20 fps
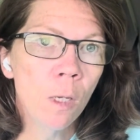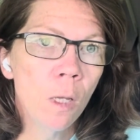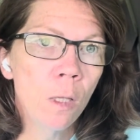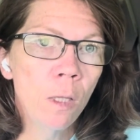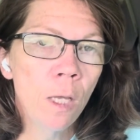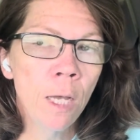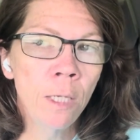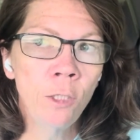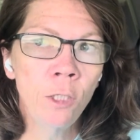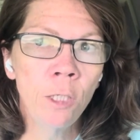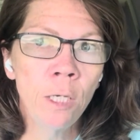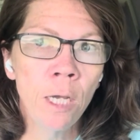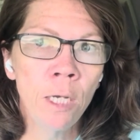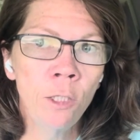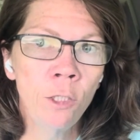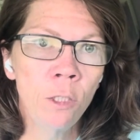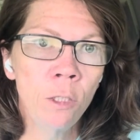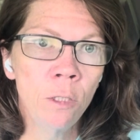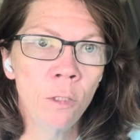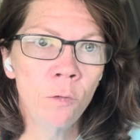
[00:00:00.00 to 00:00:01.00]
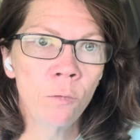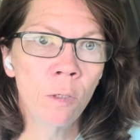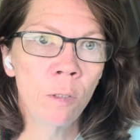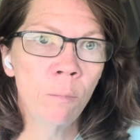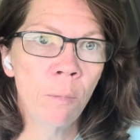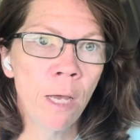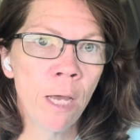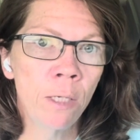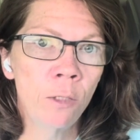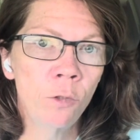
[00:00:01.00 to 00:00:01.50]
The education is run
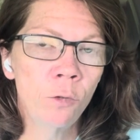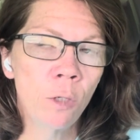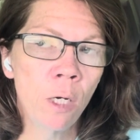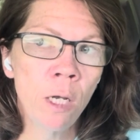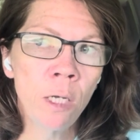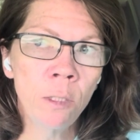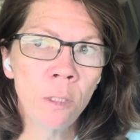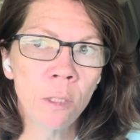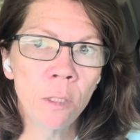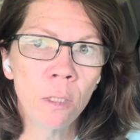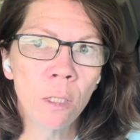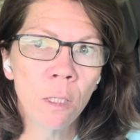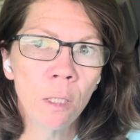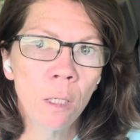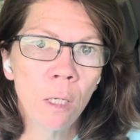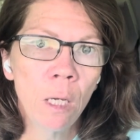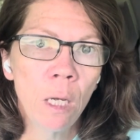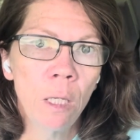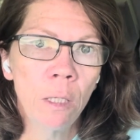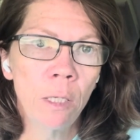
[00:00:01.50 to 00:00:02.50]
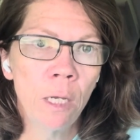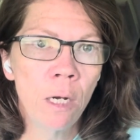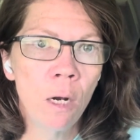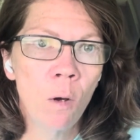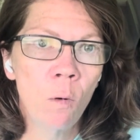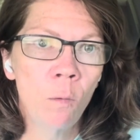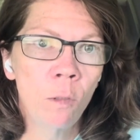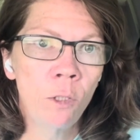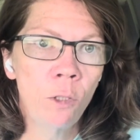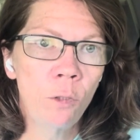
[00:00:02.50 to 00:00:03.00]
by a trust. They
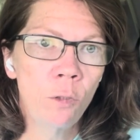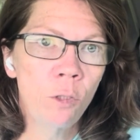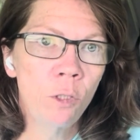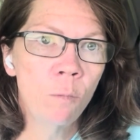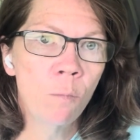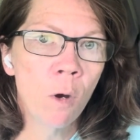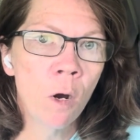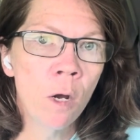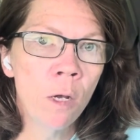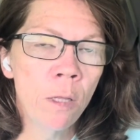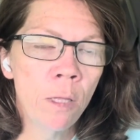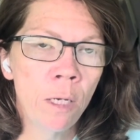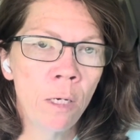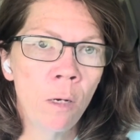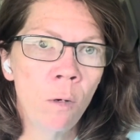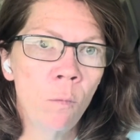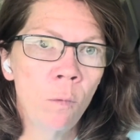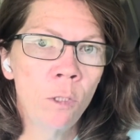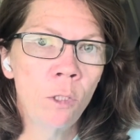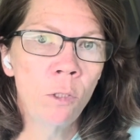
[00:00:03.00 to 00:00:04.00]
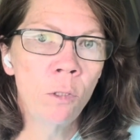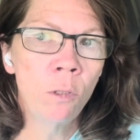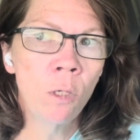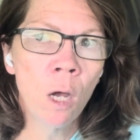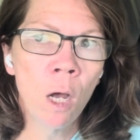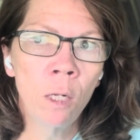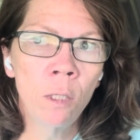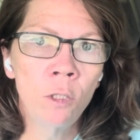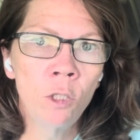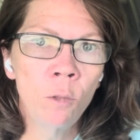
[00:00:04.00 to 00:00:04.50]
don't want you smart. They don't want you
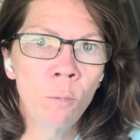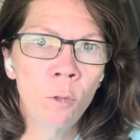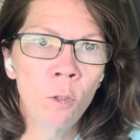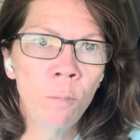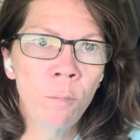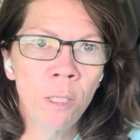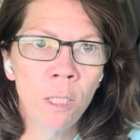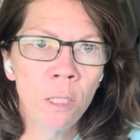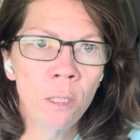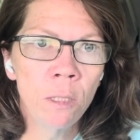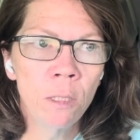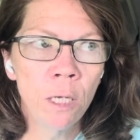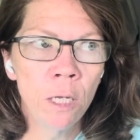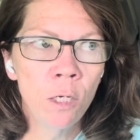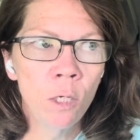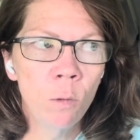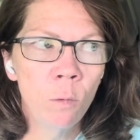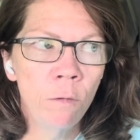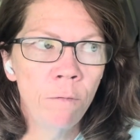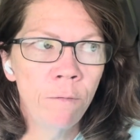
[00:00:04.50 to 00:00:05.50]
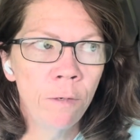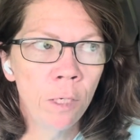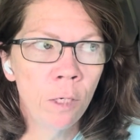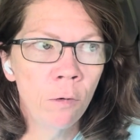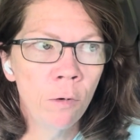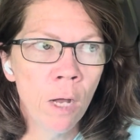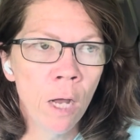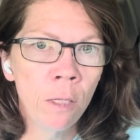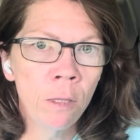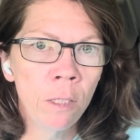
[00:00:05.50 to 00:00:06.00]
knowledgeable, because then you would
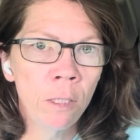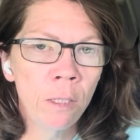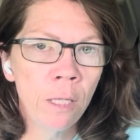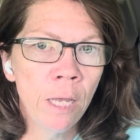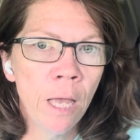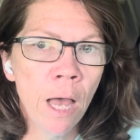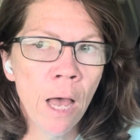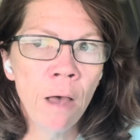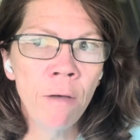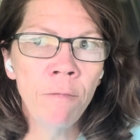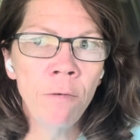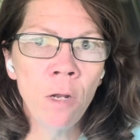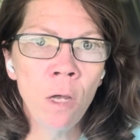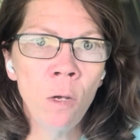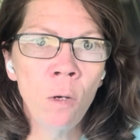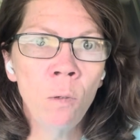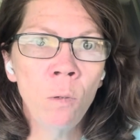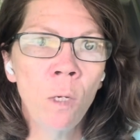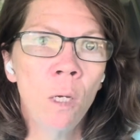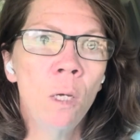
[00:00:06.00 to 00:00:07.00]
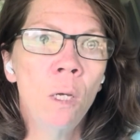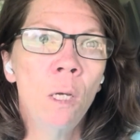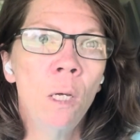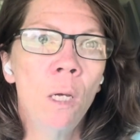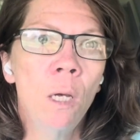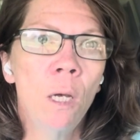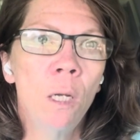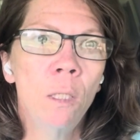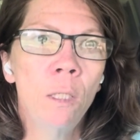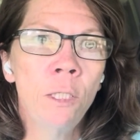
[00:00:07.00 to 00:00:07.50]
figure out that they have no
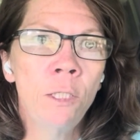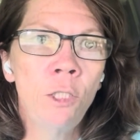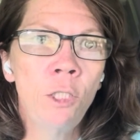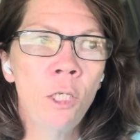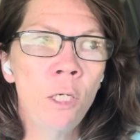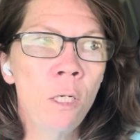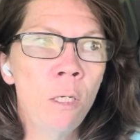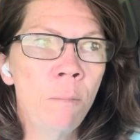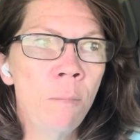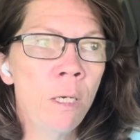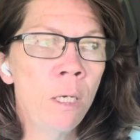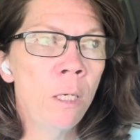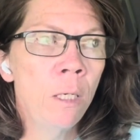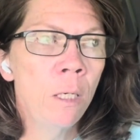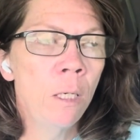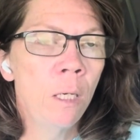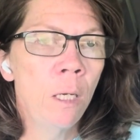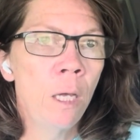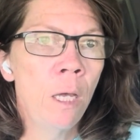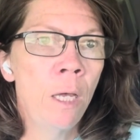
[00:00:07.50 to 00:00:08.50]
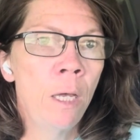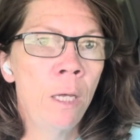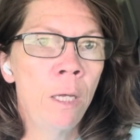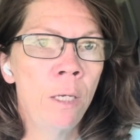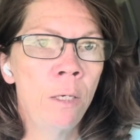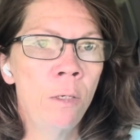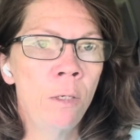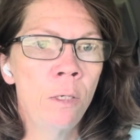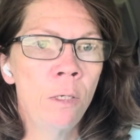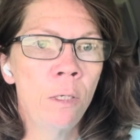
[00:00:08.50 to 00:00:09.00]
legitimate
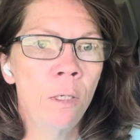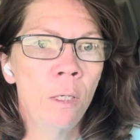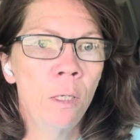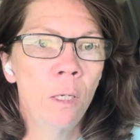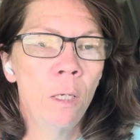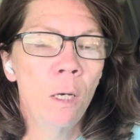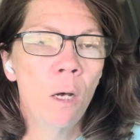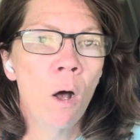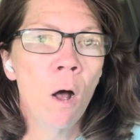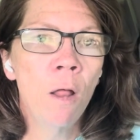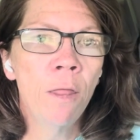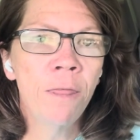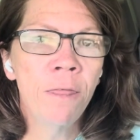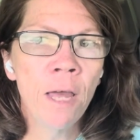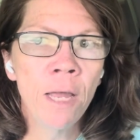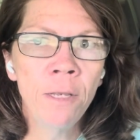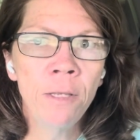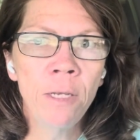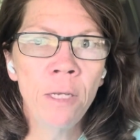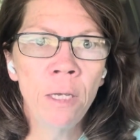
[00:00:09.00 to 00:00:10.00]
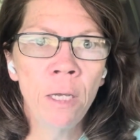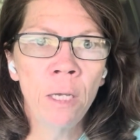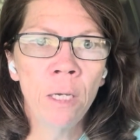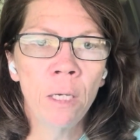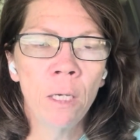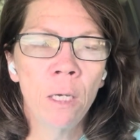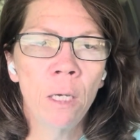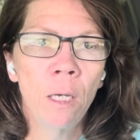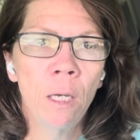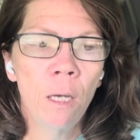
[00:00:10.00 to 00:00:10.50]
and
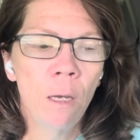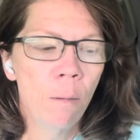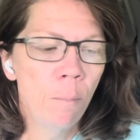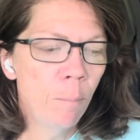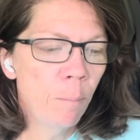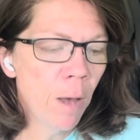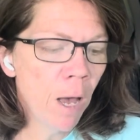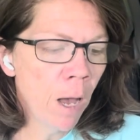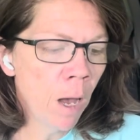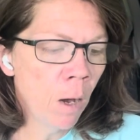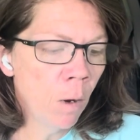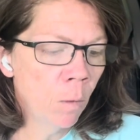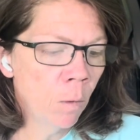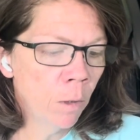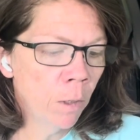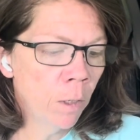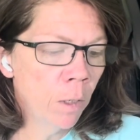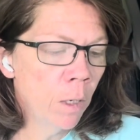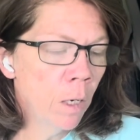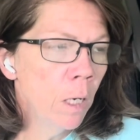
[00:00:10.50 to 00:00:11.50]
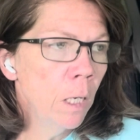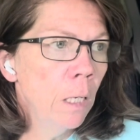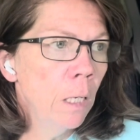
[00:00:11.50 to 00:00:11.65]
authentic power